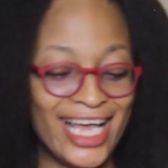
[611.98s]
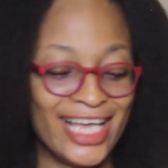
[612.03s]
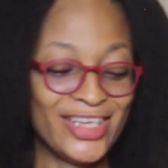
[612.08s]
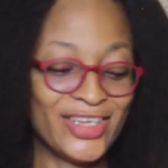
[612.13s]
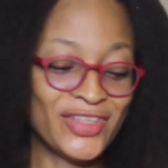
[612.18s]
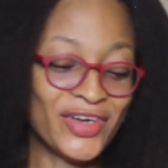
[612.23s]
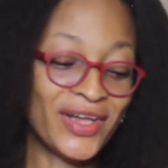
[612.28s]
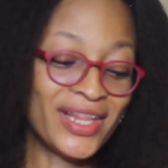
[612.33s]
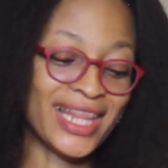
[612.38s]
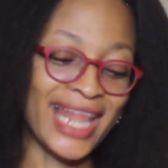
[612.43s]

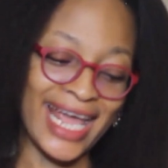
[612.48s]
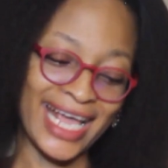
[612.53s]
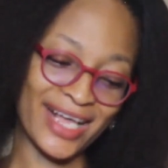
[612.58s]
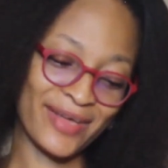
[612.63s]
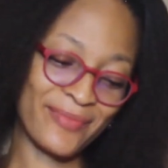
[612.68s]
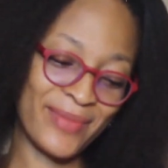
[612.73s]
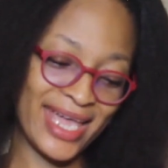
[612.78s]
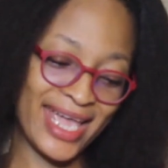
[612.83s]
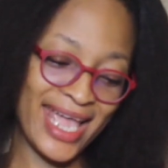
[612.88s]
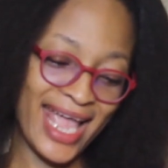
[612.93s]
You don't like
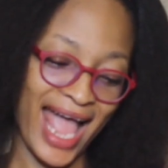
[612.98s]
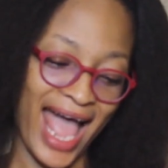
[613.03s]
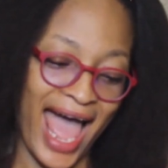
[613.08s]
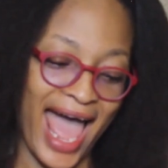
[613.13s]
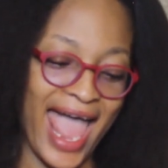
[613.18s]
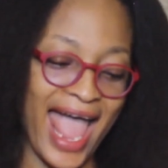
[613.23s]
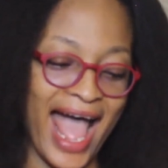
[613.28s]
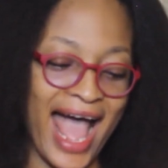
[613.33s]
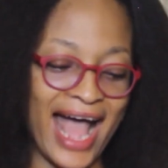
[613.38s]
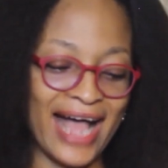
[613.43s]
me?
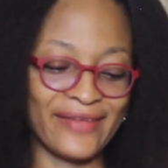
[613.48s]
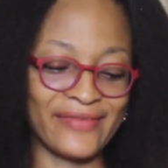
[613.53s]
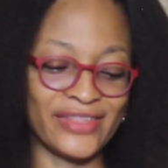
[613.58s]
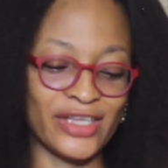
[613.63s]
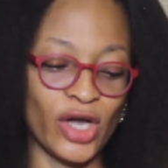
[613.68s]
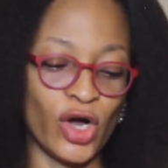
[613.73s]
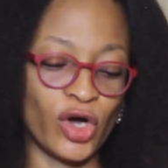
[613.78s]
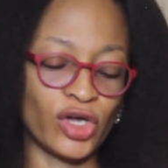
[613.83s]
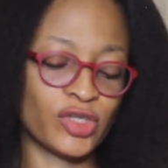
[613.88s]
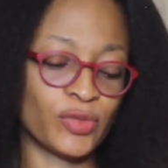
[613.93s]
I have
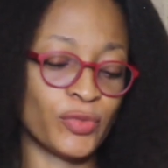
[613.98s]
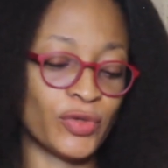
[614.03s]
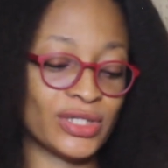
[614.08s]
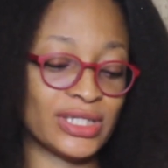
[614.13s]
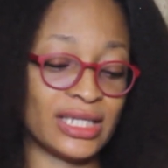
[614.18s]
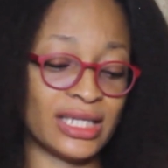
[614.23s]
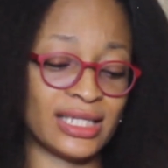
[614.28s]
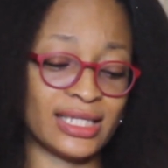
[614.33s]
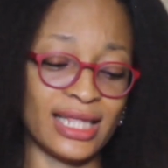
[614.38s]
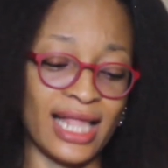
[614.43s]
the
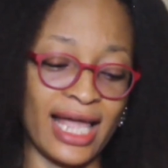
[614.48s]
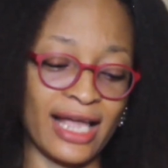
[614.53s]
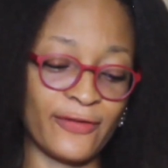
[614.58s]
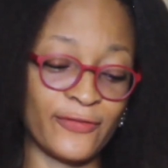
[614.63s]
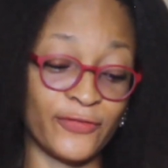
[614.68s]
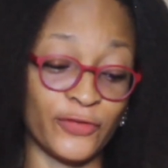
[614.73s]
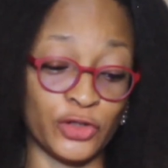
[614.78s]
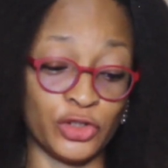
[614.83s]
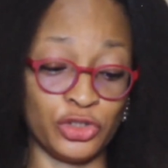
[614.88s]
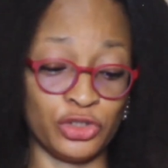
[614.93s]
utmost dislike
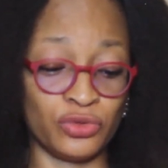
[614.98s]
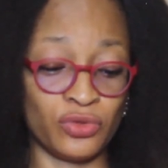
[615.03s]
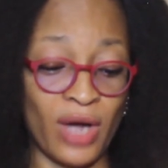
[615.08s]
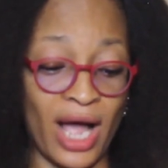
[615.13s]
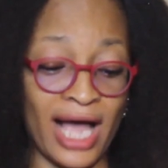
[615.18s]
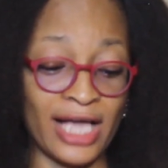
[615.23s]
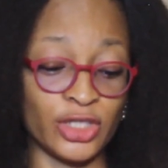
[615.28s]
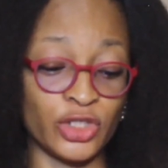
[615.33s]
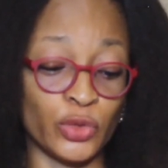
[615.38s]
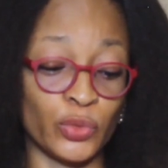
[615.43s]
for you,
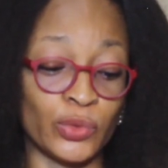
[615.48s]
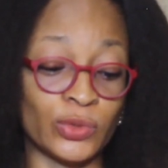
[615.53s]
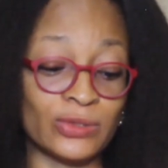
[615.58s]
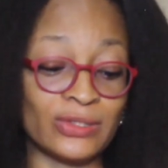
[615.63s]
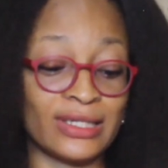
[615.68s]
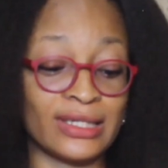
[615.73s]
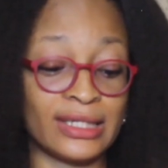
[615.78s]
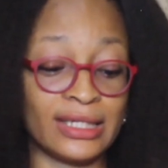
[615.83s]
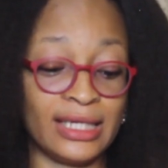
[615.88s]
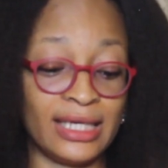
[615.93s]
and you will
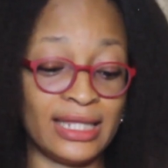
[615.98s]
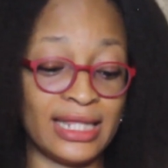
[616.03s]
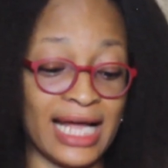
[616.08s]
see